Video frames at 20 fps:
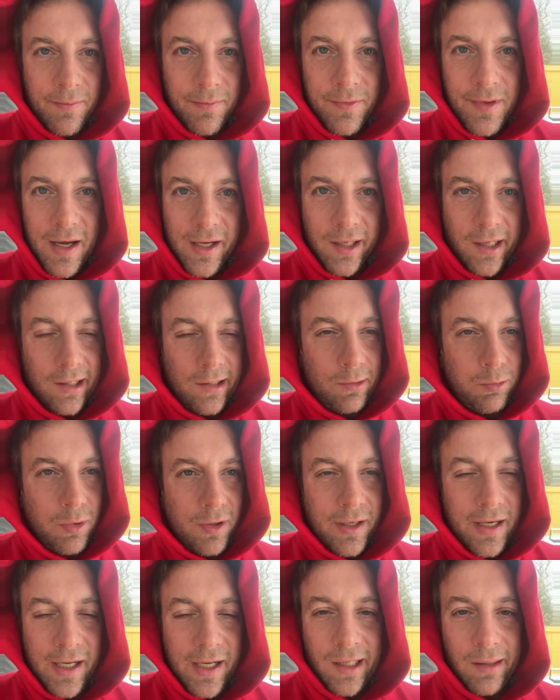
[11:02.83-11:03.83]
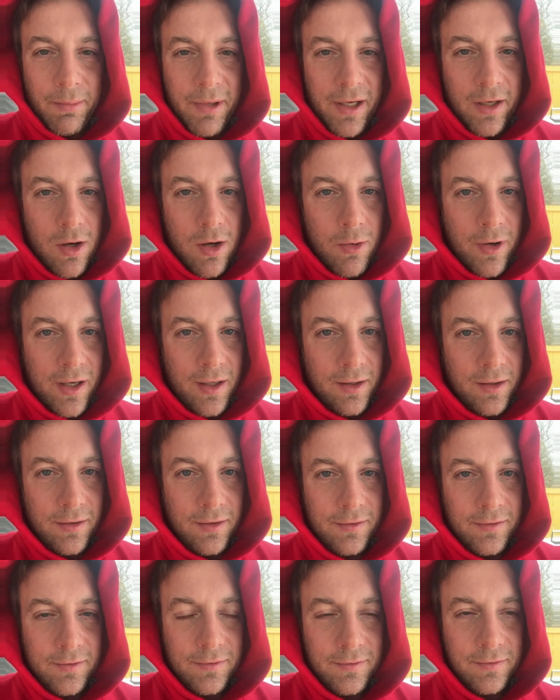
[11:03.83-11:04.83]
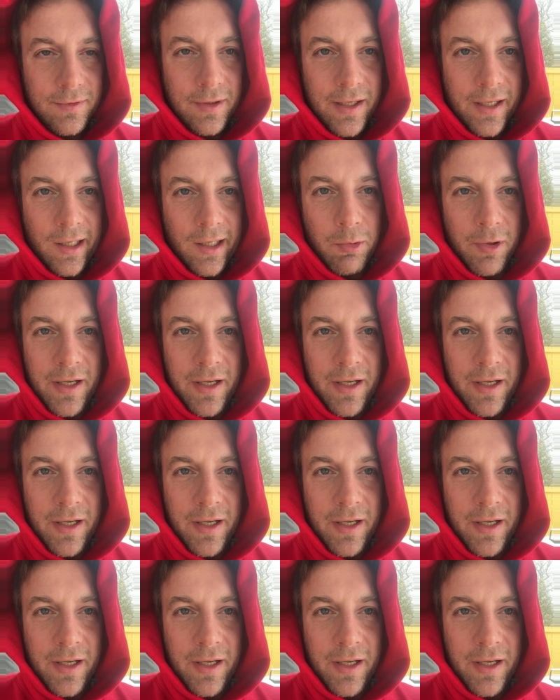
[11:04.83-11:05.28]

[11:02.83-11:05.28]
That's what gets me going. That's